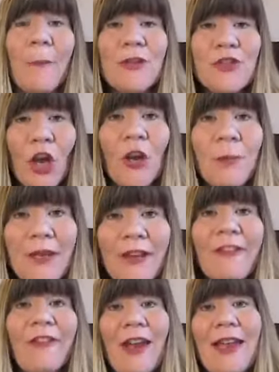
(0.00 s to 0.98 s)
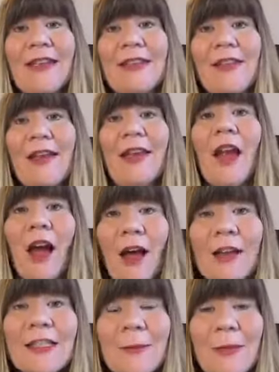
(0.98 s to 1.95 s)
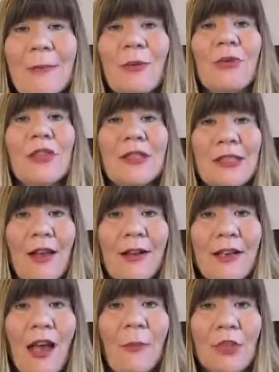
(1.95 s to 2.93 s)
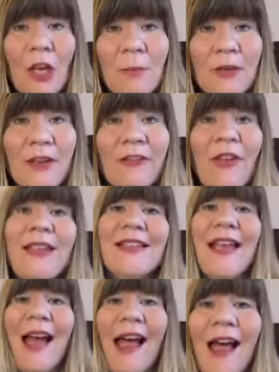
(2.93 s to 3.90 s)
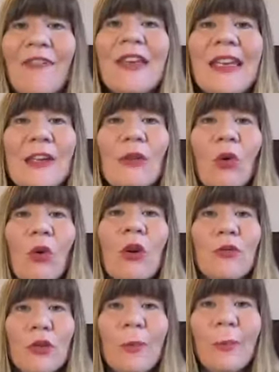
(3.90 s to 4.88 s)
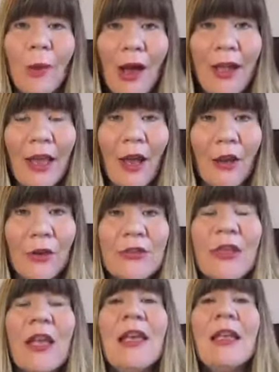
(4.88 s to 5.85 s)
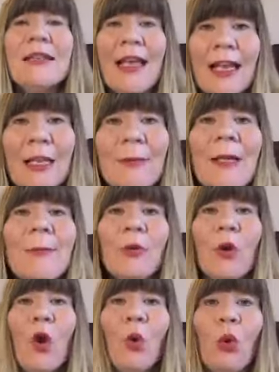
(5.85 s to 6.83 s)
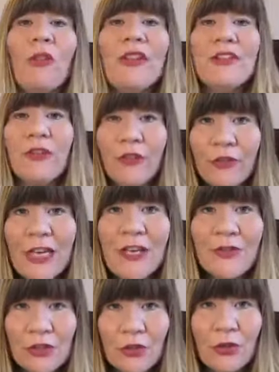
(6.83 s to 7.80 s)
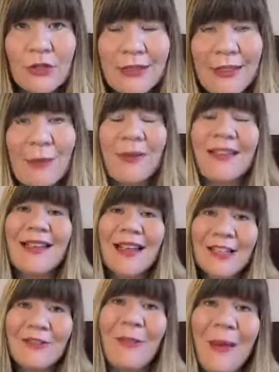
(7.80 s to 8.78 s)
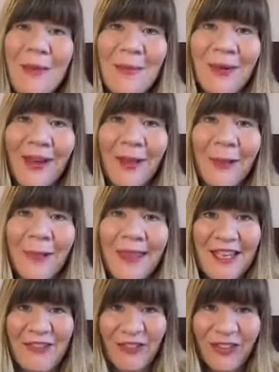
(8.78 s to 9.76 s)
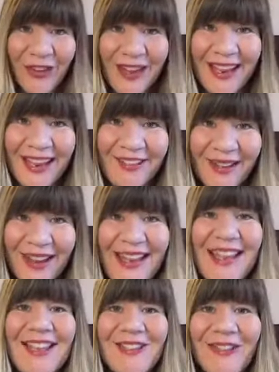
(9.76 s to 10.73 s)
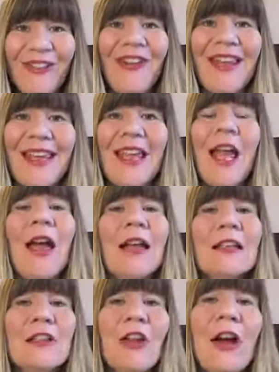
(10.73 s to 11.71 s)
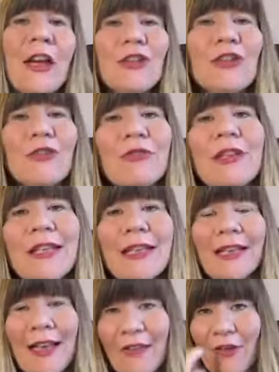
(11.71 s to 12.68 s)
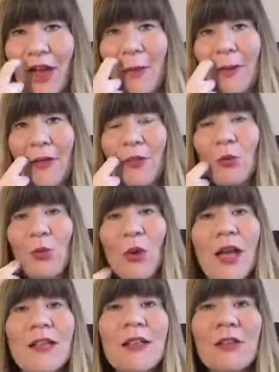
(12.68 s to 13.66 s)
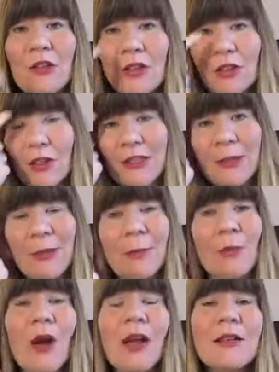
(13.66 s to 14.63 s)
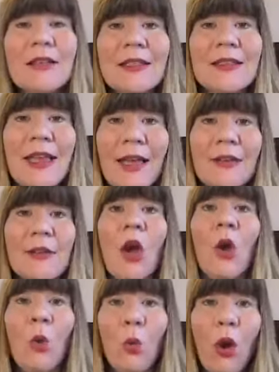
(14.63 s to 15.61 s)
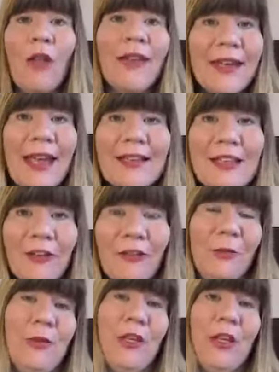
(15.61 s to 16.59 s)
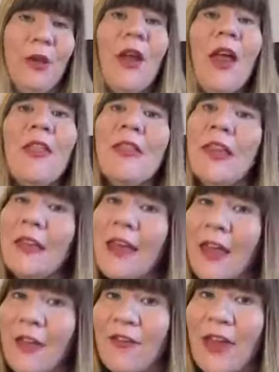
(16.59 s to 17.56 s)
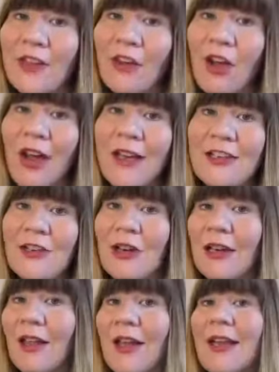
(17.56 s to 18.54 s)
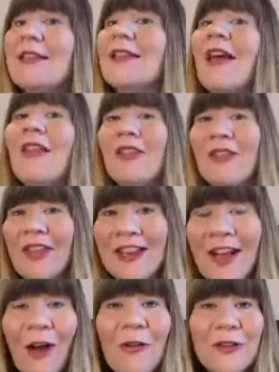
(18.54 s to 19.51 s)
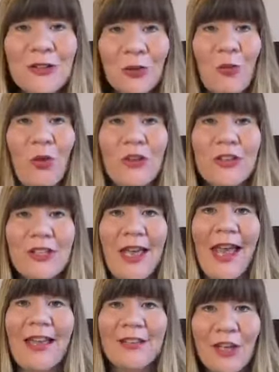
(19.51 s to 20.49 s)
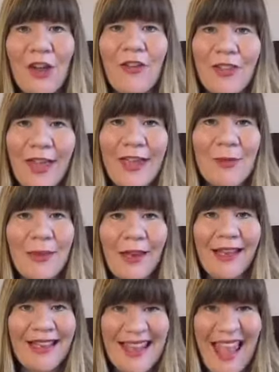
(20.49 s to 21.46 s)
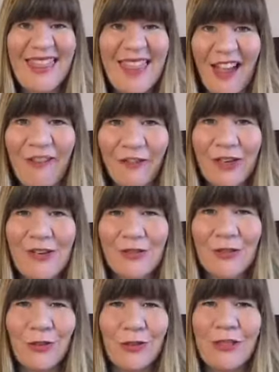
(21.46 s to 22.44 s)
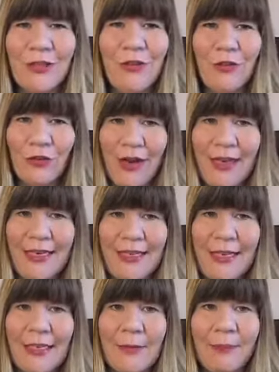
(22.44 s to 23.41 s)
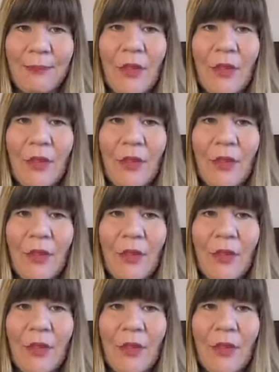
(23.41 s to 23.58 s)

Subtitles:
But don't be afraid to then ask people to sign up. Don't be afraid to have it in all of your bios, telling people what this free resource is. Because let's remember, it's free, right? It is free as long as you're really clever about the wording that you use, so people will understand what they're getting from you. Then if they're your ideal clients, then they're going to want to hand over their email and get that free resource that you've created.